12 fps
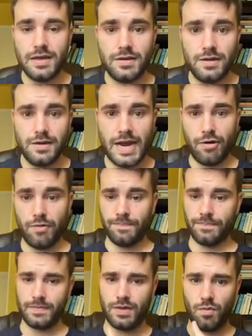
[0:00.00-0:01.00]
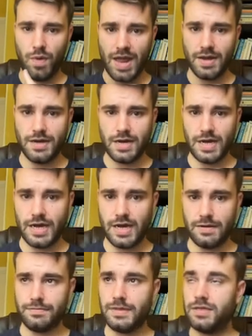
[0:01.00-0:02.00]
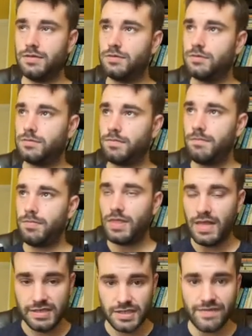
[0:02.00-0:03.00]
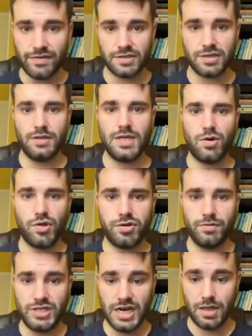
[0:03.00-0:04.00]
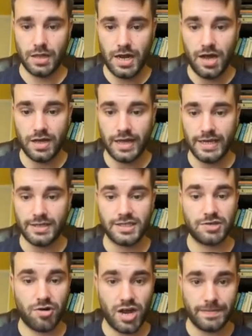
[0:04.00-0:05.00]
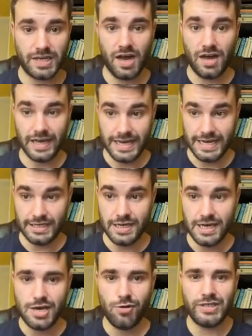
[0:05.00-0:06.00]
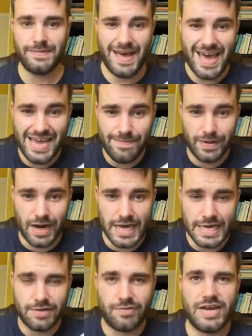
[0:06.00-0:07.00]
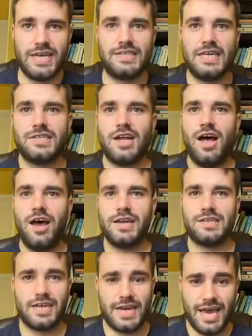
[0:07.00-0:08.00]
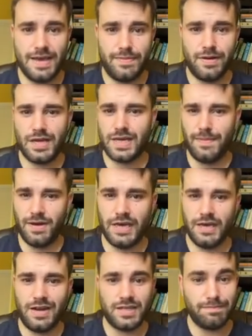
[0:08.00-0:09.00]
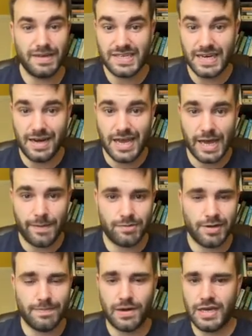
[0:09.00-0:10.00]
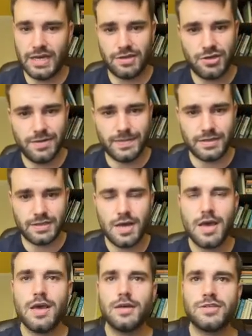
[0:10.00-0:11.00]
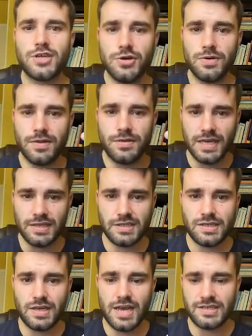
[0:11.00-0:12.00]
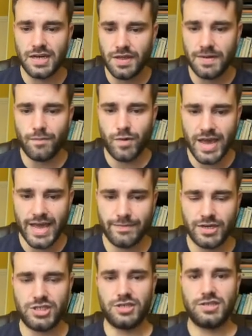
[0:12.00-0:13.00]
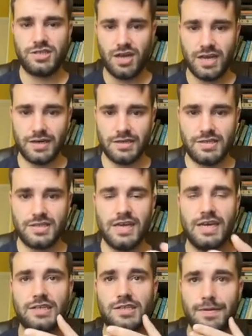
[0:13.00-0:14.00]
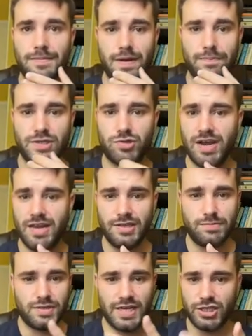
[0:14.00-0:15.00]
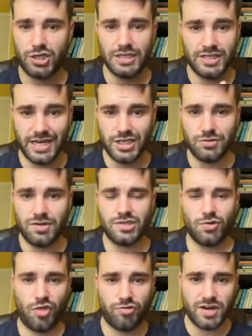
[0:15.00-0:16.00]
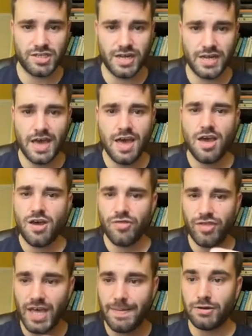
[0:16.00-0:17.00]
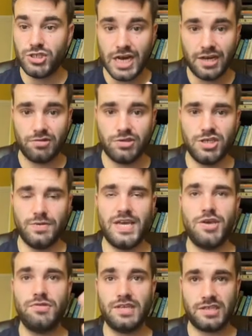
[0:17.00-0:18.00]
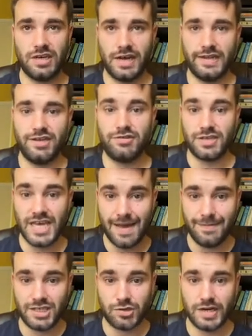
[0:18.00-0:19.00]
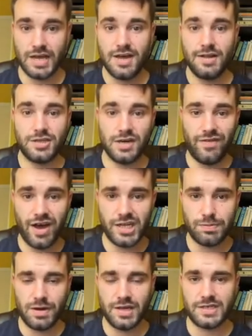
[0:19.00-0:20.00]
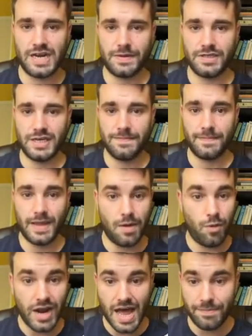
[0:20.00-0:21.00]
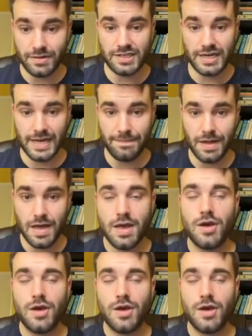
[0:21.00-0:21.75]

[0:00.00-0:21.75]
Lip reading: Now, when Stevenson, the author of Jekyll and Hyde, describes Hyde, he calls him ape-like, right? He says that Hyde is like an ape, like a monkey, like the missing link between monkeys and humans. So this is another way in which science is portrayed as potentially dangerous or threatening. Think about Jekyll too. He uses science, he uses chemistry to divide his personality. What happens to him?